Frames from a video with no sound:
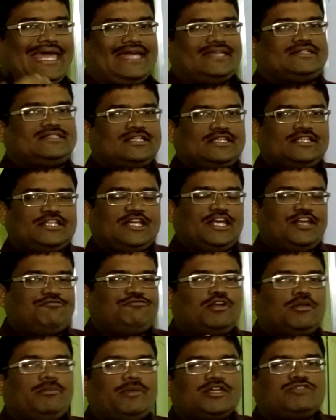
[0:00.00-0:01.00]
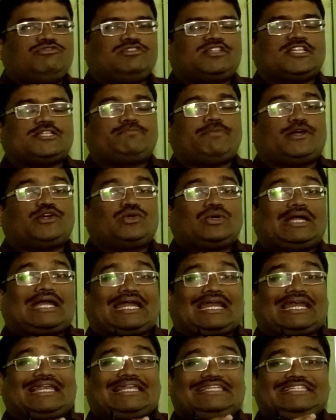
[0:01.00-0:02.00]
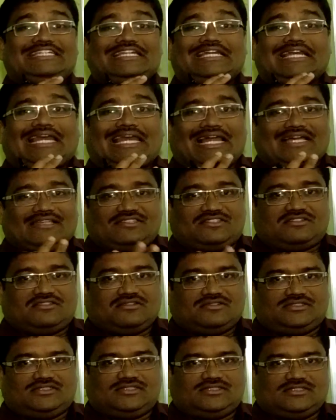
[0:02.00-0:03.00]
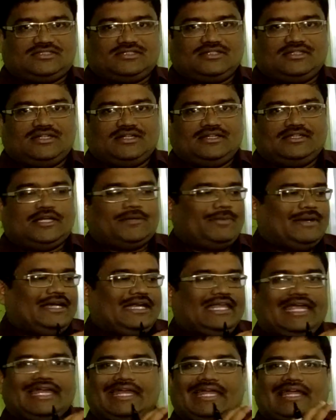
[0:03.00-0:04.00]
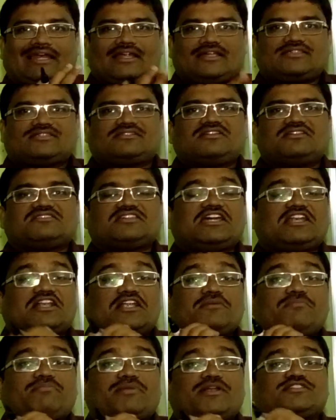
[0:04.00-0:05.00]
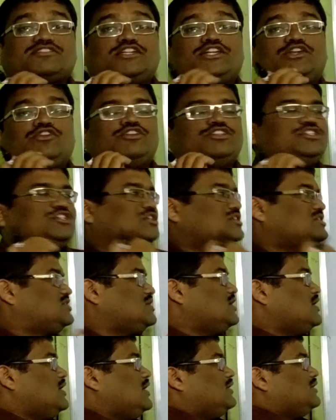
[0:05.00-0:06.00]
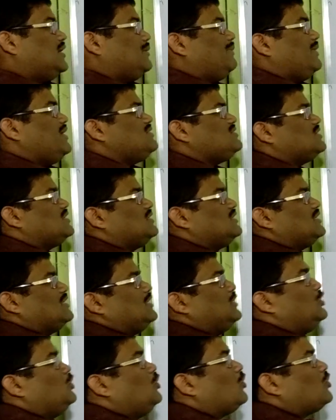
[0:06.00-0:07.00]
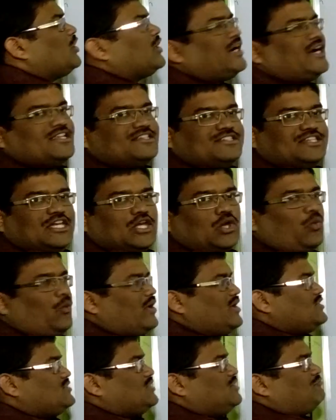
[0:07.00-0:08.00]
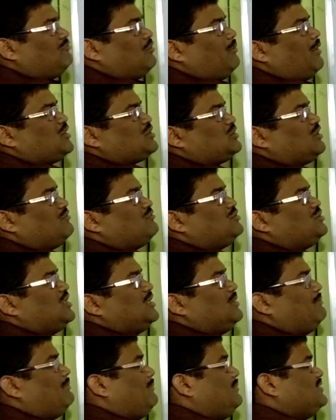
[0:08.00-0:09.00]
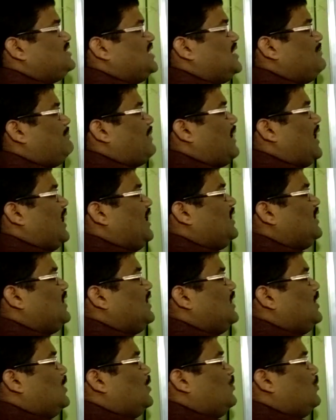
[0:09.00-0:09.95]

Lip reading: get the information with respect to gene clusters, that means DNA clusters and representative genes. That means the nucleotide sequence information of GenBank